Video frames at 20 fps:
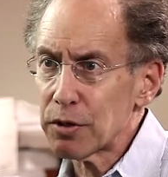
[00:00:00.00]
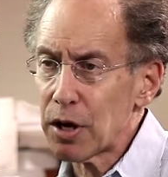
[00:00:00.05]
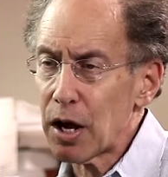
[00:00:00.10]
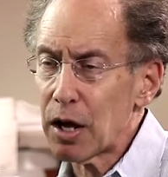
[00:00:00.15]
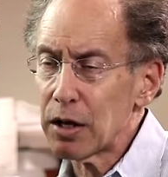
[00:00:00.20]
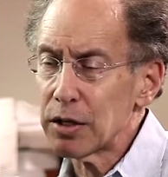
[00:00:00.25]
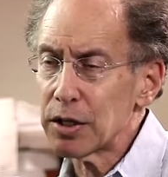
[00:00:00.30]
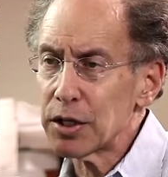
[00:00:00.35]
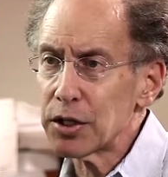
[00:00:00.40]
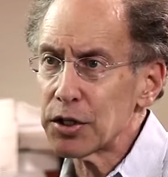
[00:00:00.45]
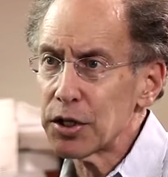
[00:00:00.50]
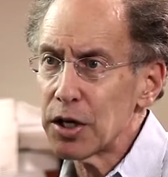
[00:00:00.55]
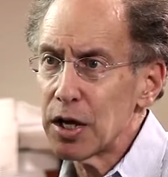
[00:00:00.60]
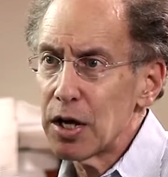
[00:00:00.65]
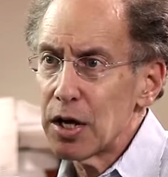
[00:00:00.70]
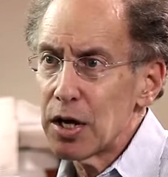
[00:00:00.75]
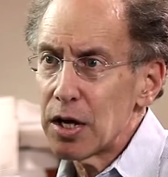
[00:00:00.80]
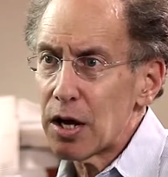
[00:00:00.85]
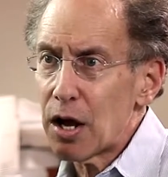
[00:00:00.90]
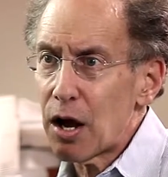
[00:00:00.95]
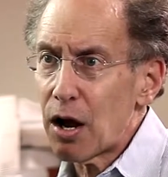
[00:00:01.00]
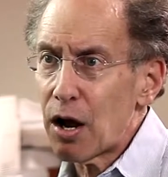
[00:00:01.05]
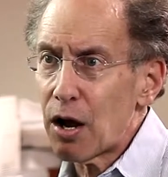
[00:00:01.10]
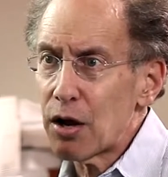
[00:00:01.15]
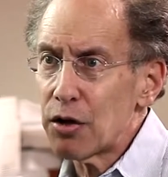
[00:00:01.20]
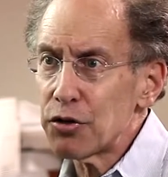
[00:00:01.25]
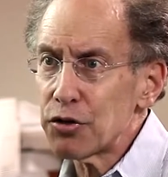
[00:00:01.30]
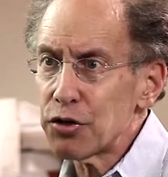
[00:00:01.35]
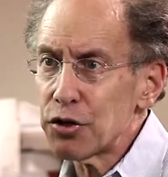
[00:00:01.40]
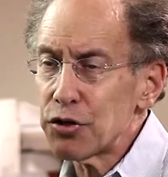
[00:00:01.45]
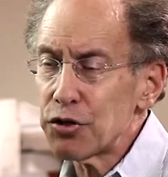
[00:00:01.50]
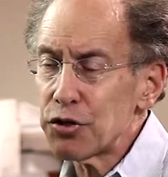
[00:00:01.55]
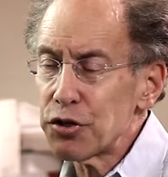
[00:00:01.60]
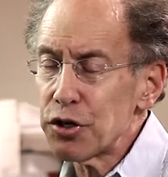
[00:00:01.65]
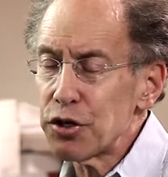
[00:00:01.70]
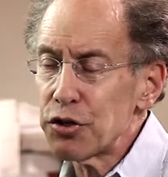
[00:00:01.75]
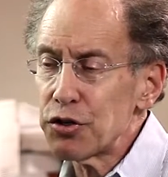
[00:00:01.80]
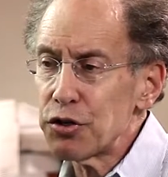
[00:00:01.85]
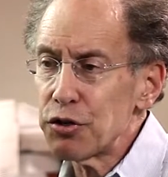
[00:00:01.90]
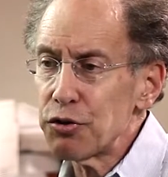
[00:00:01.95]
colleagues, uh, is, is,
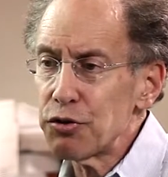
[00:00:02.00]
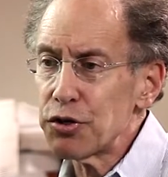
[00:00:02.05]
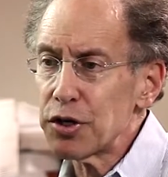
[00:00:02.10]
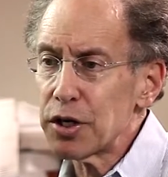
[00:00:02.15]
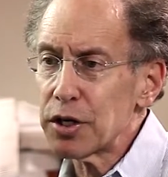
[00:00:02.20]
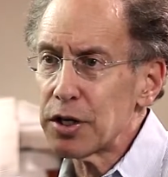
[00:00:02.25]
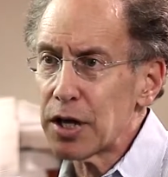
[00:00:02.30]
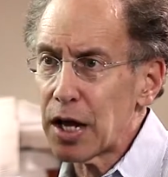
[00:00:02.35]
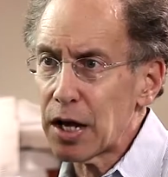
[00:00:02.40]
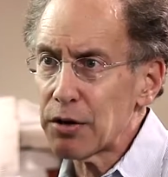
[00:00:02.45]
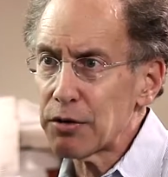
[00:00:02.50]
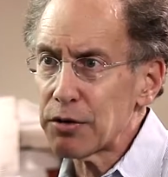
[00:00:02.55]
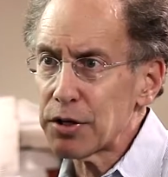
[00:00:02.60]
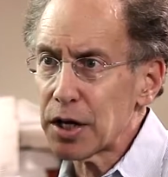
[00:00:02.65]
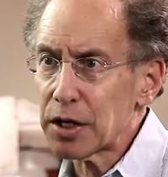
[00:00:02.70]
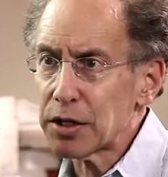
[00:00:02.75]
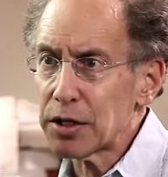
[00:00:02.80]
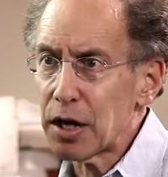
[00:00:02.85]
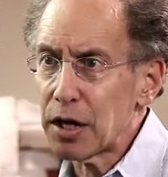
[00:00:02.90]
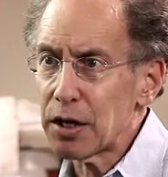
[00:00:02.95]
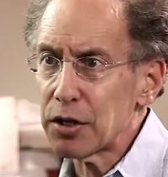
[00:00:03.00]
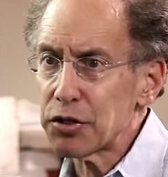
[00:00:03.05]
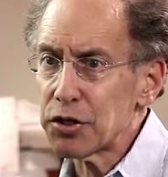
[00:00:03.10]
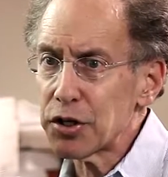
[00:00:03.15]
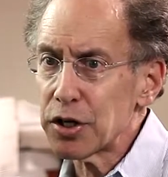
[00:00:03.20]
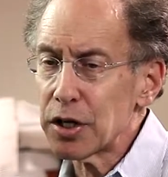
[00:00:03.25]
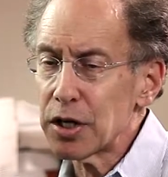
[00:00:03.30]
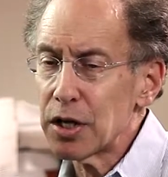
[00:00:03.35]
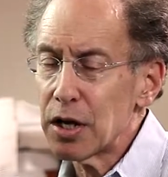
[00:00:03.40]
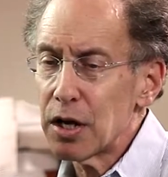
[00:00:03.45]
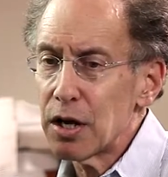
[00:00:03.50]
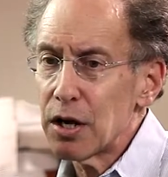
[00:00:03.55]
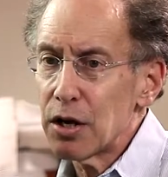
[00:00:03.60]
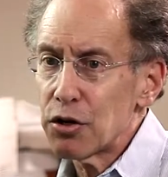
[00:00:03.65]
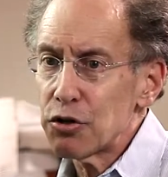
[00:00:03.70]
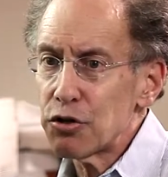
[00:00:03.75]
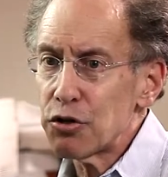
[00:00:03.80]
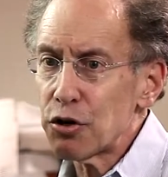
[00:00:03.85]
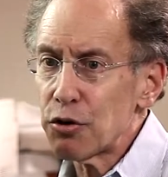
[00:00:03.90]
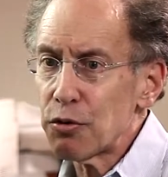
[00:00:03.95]
is, using nanotechnology
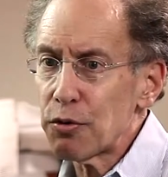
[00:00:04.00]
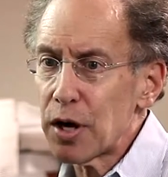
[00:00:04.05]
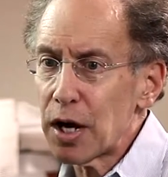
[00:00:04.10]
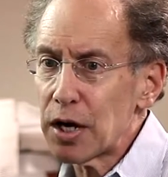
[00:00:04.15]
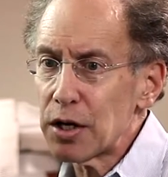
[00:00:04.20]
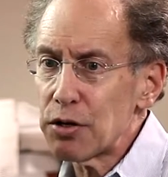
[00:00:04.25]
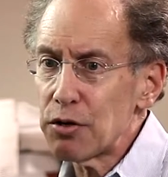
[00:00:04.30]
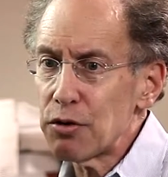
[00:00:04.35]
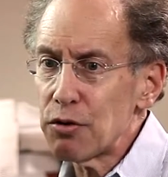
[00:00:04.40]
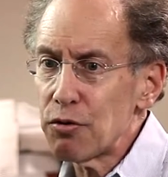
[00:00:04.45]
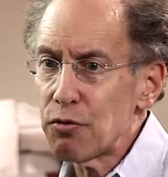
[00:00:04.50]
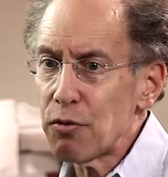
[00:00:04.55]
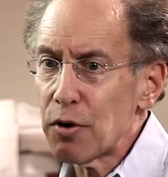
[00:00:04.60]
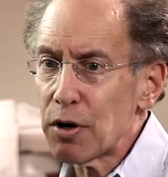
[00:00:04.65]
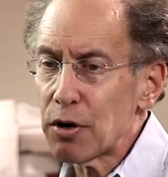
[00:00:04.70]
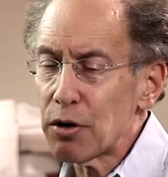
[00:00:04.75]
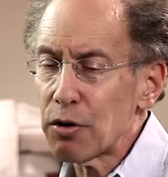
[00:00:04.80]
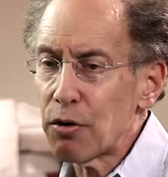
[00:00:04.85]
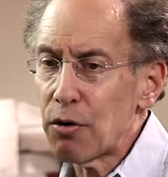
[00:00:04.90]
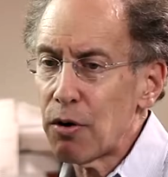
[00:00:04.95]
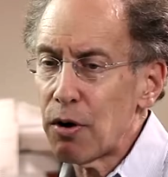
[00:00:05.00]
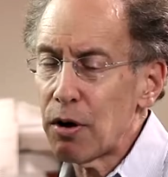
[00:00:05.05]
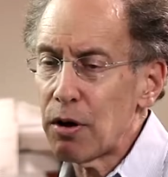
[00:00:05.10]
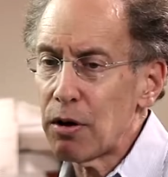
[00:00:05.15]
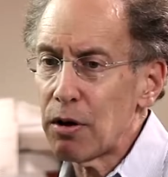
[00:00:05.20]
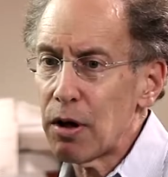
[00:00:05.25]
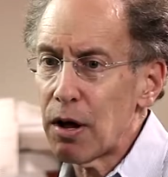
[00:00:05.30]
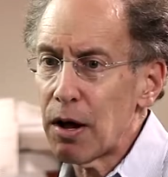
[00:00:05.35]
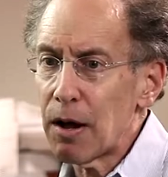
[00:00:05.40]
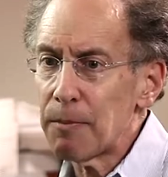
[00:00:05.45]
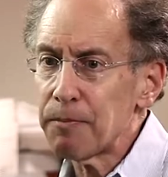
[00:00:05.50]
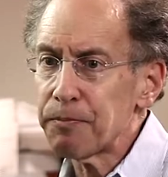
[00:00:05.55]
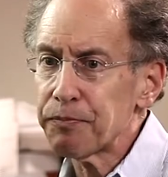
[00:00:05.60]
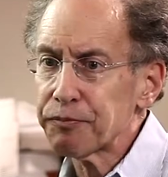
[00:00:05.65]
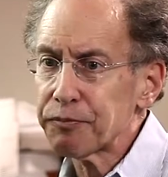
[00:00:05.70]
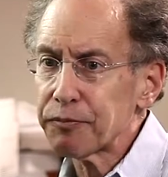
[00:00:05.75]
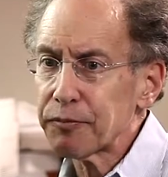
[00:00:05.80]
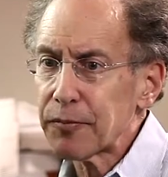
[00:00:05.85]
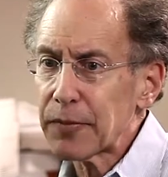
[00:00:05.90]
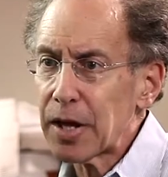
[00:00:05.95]
to create new, what I'll call um,
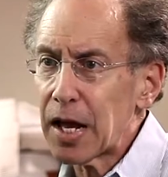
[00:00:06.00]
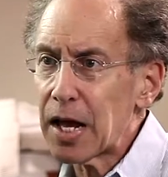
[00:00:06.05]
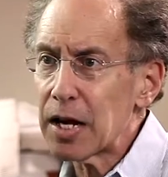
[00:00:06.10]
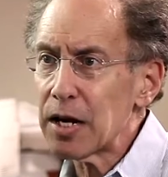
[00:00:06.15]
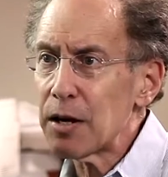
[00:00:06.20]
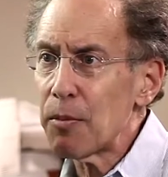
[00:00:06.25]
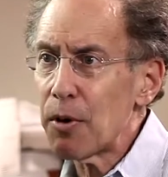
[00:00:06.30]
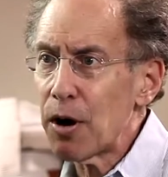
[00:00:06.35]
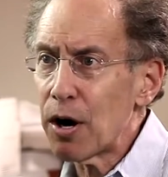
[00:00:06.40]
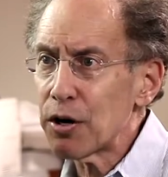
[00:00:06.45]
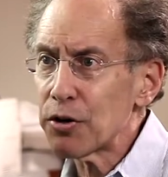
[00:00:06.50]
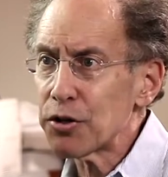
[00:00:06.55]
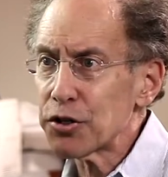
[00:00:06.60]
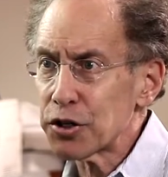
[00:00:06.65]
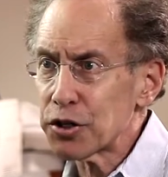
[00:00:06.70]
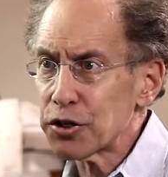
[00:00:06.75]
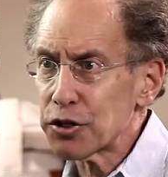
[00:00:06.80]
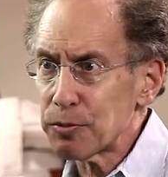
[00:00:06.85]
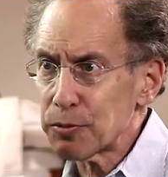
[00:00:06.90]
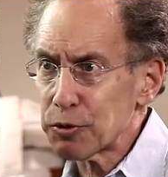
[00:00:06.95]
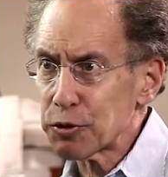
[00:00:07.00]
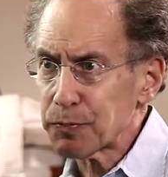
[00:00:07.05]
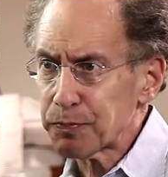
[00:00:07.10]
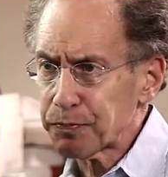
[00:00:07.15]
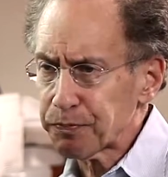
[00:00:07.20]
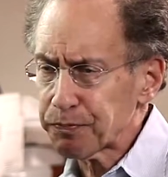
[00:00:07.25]
NMR systems.